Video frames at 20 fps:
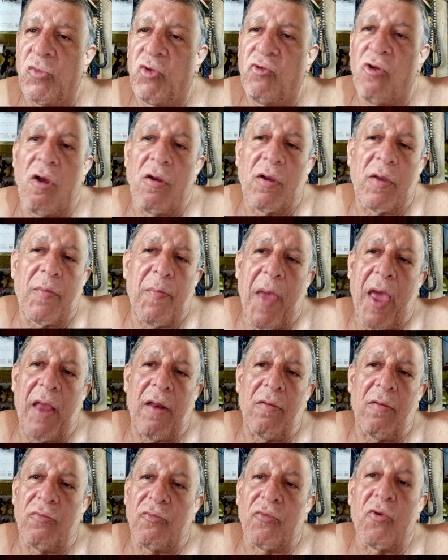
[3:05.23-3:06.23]
junk
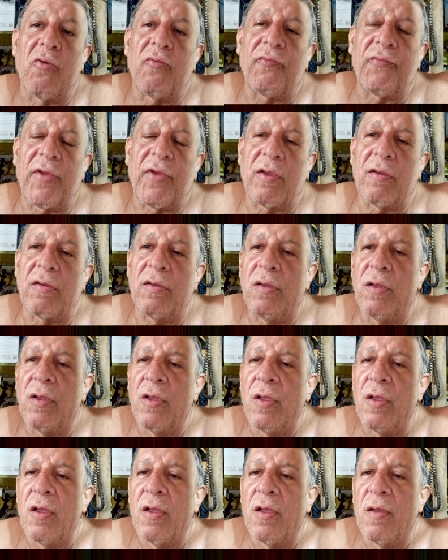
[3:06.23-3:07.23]
metal, roofing
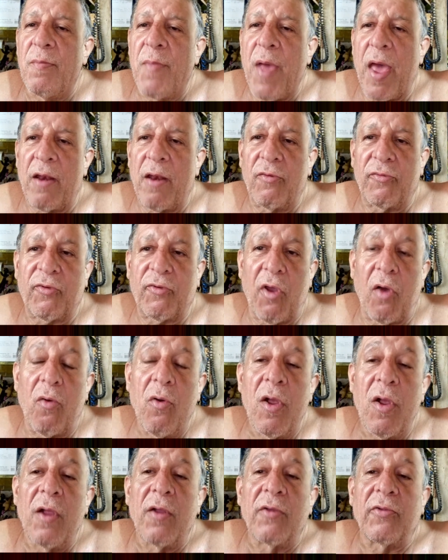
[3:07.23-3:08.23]
metal. So
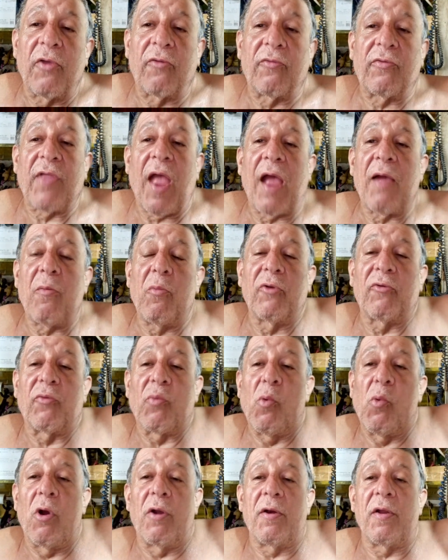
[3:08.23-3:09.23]
that was
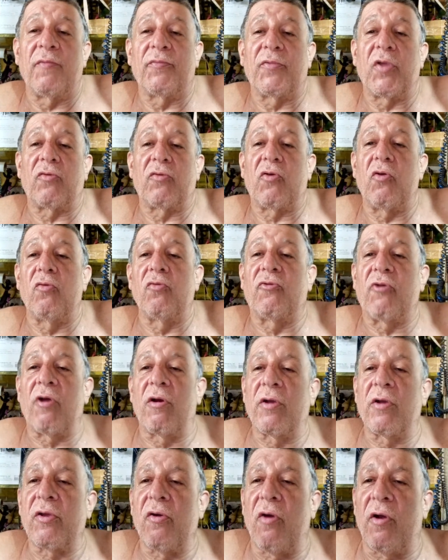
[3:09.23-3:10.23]
one of the 2
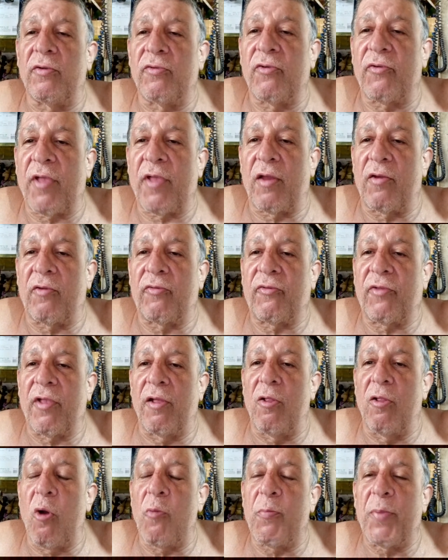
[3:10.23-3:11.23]
junkyards that are
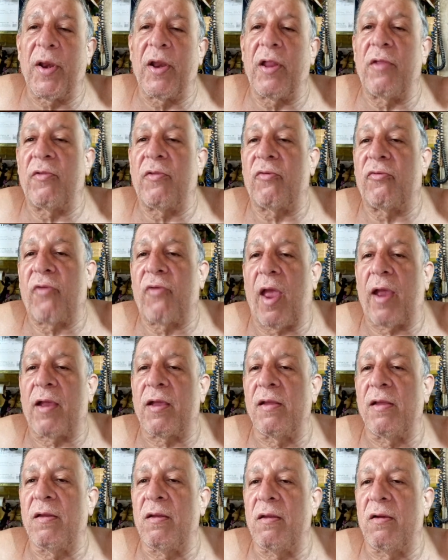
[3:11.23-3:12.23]
still open, and the
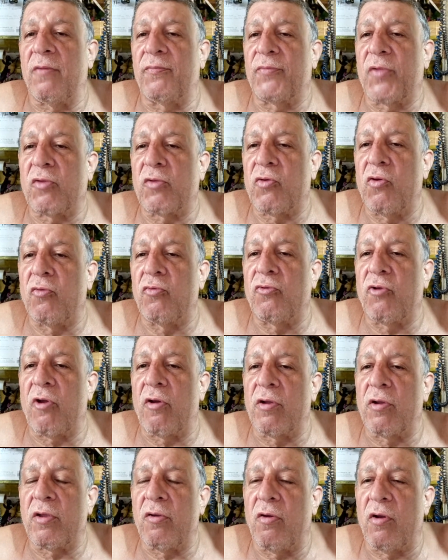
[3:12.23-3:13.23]
second of the 2
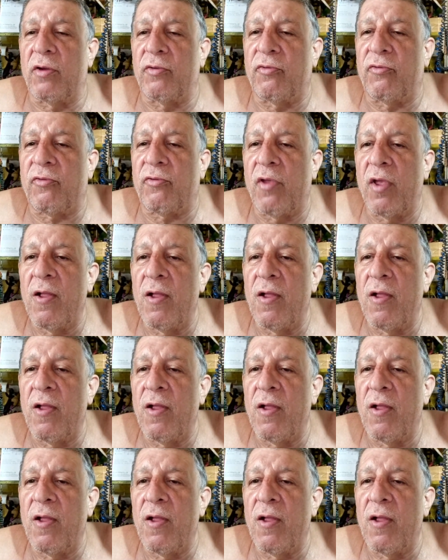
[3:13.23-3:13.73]
junkyards,